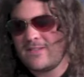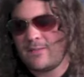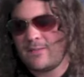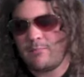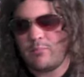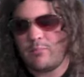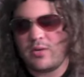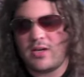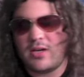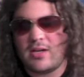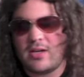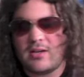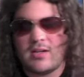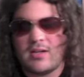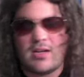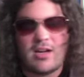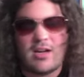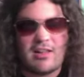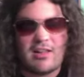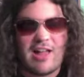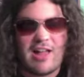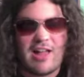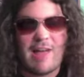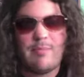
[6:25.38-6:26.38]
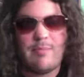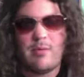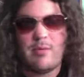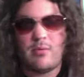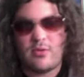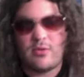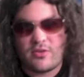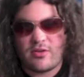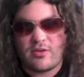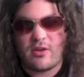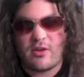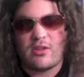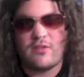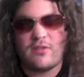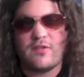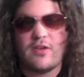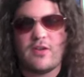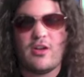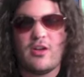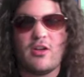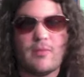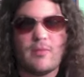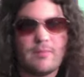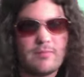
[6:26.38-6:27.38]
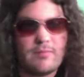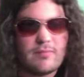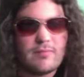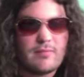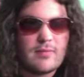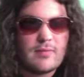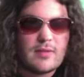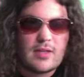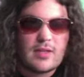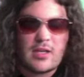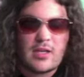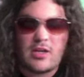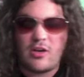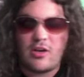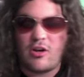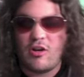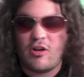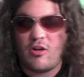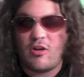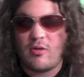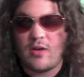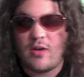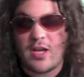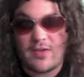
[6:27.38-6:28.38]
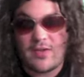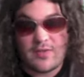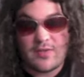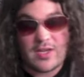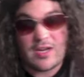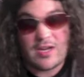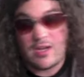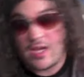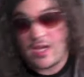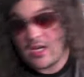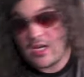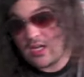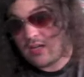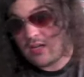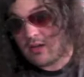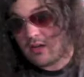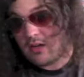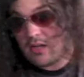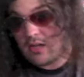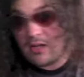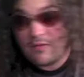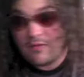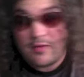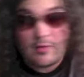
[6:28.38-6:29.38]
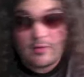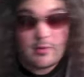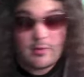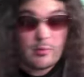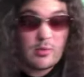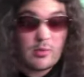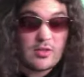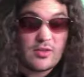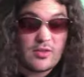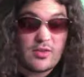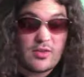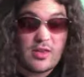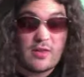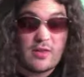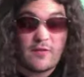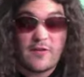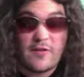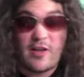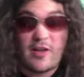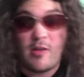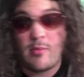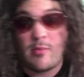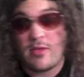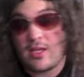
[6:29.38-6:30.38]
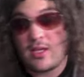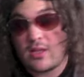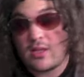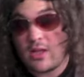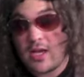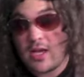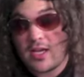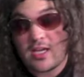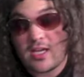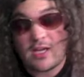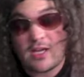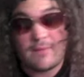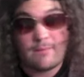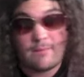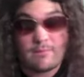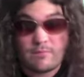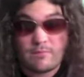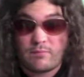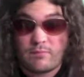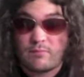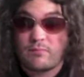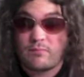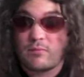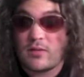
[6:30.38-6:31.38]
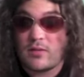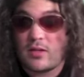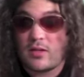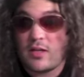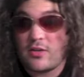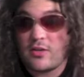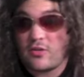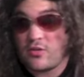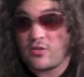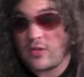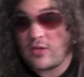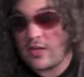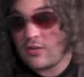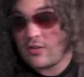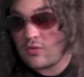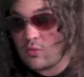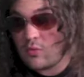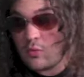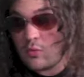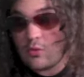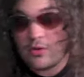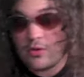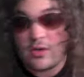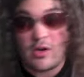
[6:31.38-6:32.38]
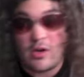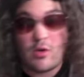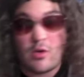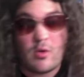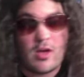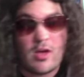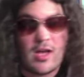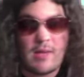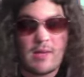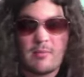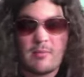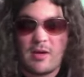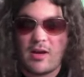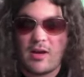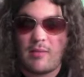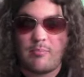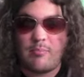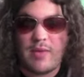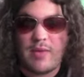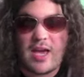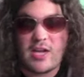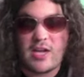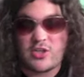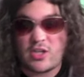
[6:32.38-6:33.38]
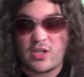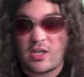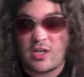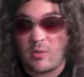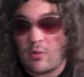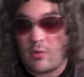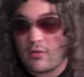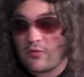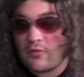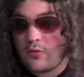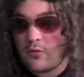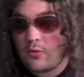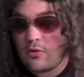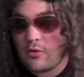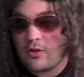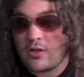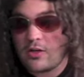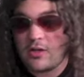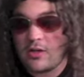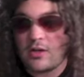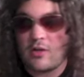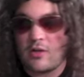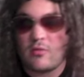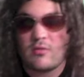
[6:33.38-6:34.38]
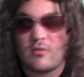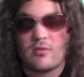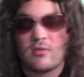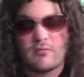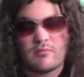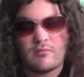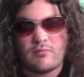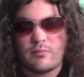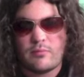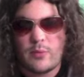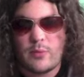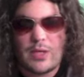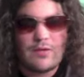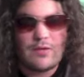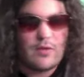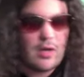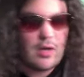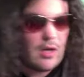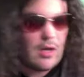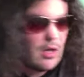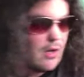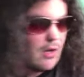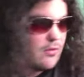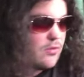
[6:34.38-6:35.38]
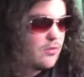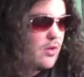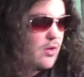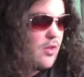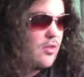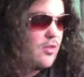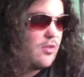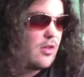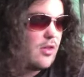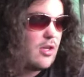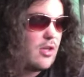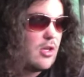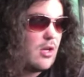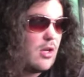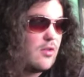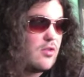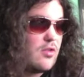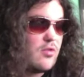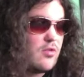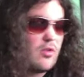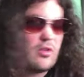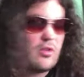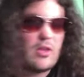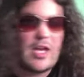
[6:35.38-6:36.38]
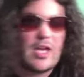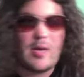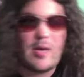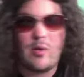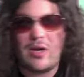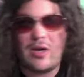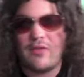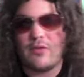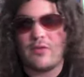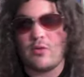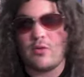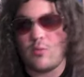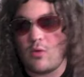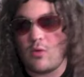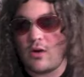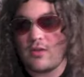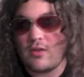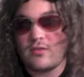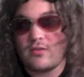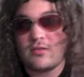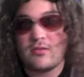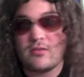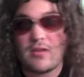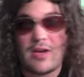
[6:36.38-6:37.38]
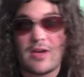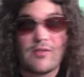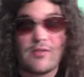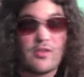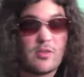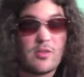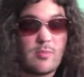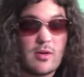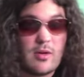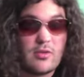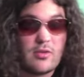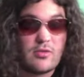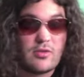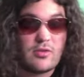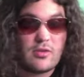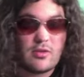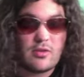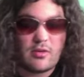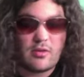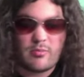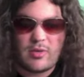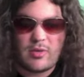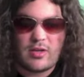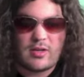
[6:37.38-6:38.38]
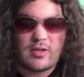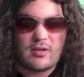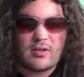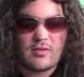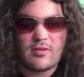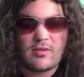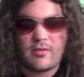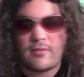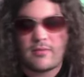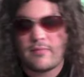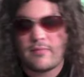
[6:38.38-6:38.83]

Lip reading: But a lot of people saw the film, you know. If they went to see the film and they like it, that's cool, you know. I'm not gonna bash anyone for it, you know. You have to really see it. You have to like whatever you want. I respect their opinions.